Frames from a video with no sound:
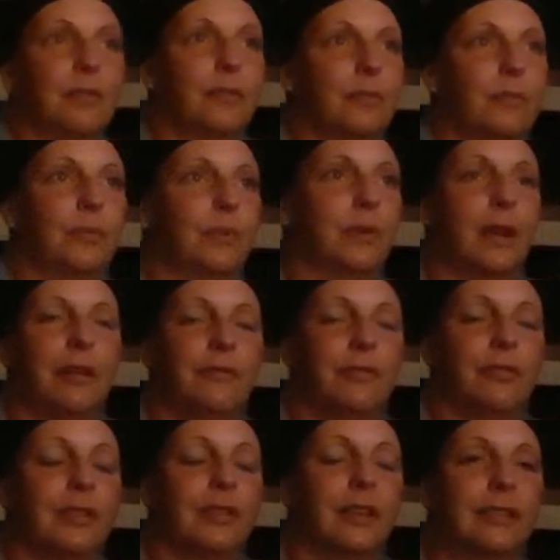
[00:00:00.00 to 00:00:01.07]
whatever,
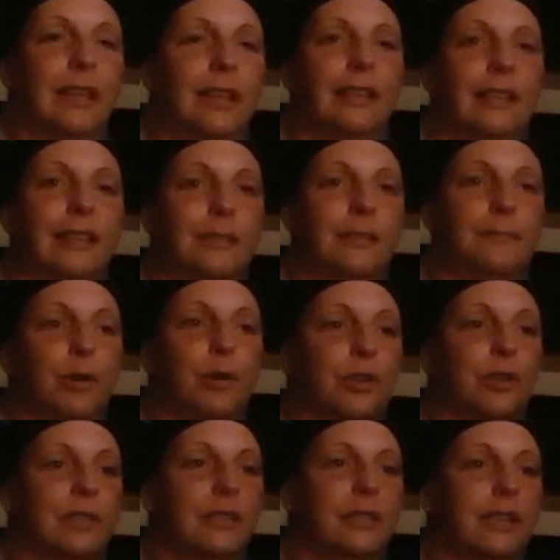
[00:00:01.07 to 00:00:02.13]
like taking these
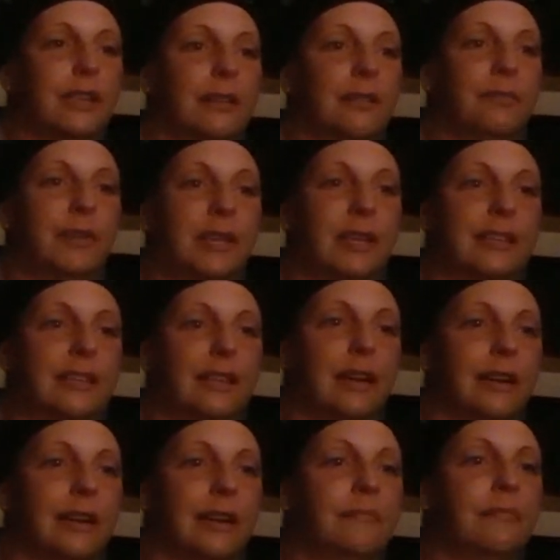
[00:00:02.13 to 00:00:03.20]
personally and being done.
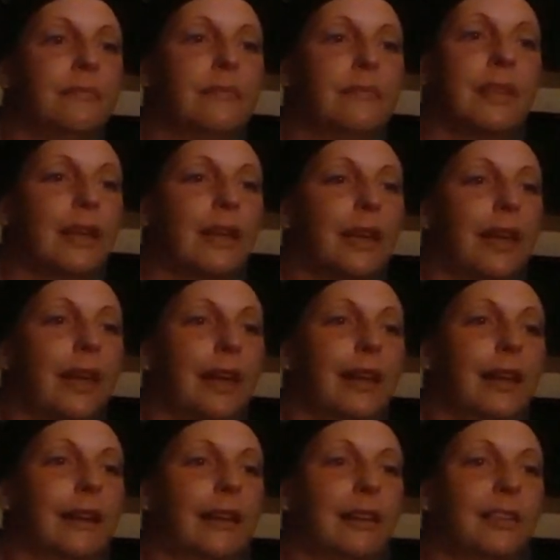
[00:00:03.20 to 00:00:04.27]
And
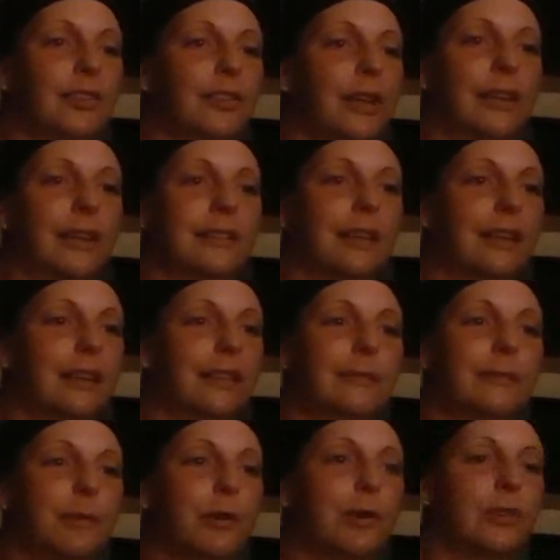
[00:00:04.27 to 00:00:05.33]
you can't take these
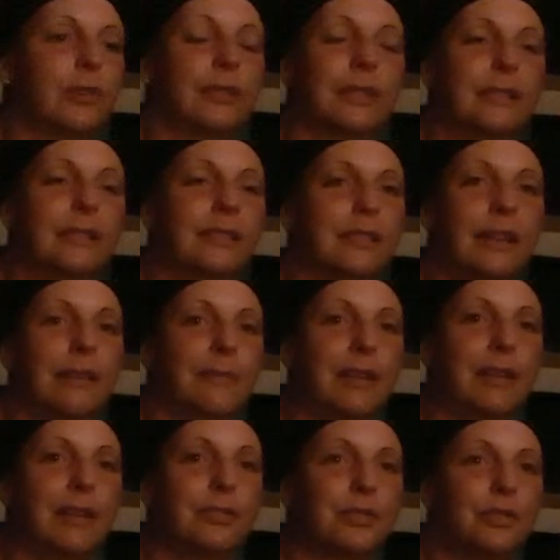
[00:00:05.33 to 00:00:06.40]
personally. It's the same as
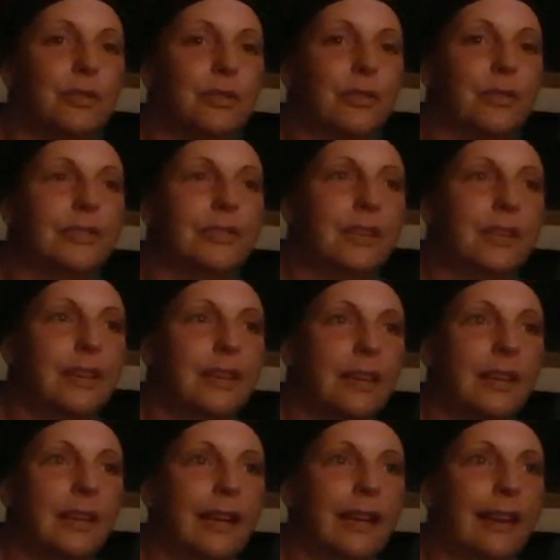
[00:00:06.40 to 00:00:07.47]
trolls.
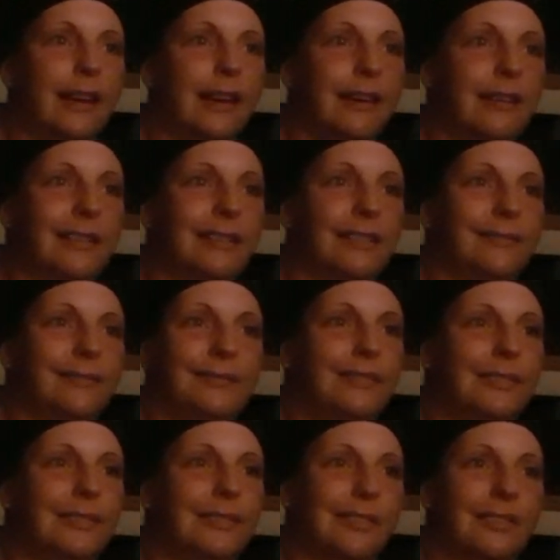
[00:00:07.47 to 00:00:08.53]
And
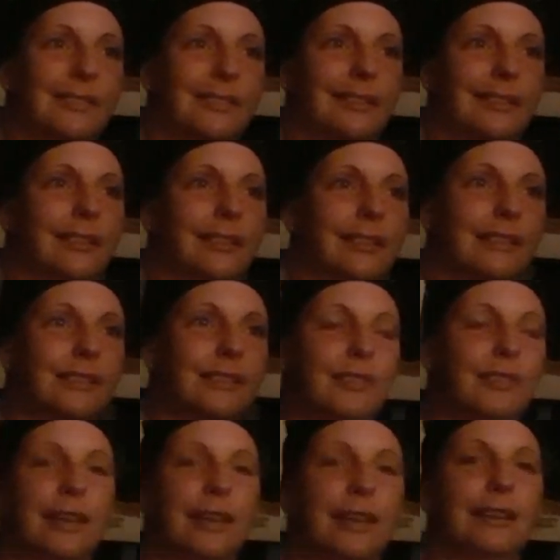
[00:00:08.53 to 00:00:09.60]
just... You can't take